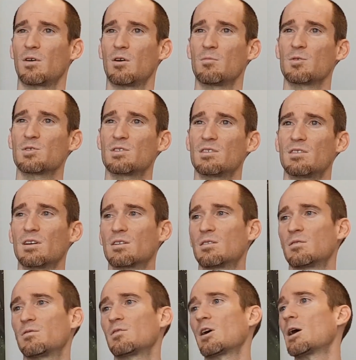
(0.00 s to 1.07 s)
almost
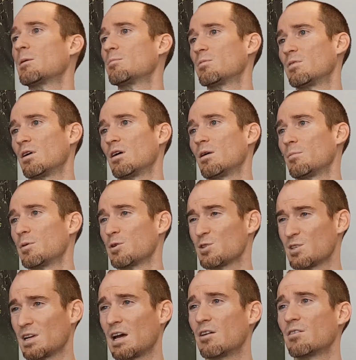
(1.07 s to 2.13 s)
addictive type
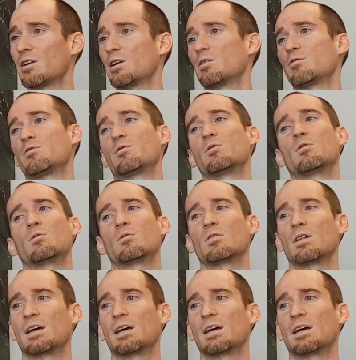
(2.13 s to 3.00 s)
personality to food.